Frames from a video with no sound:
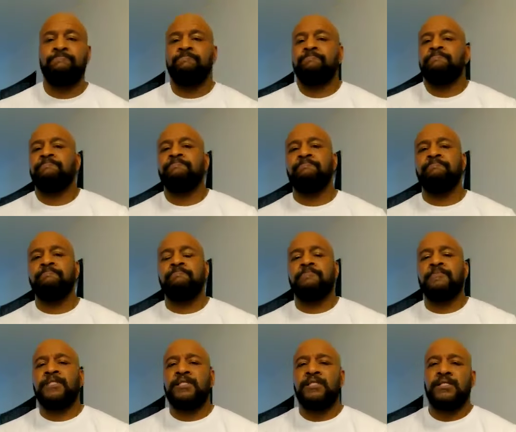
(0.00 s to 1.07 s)

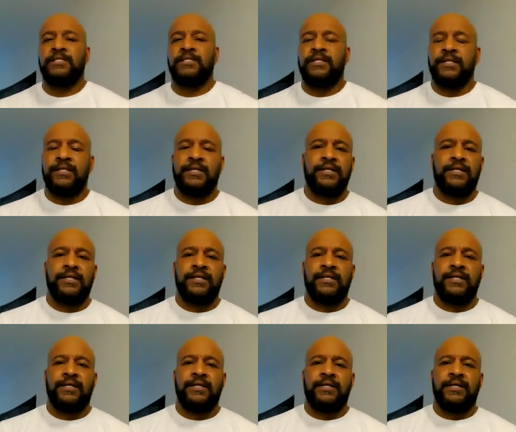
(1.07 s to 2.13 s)

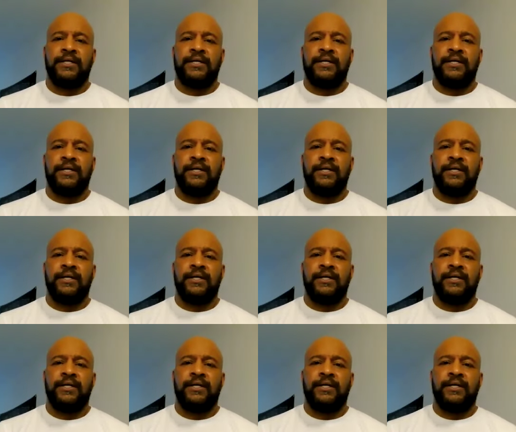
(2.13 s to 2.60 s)
(no one is talking)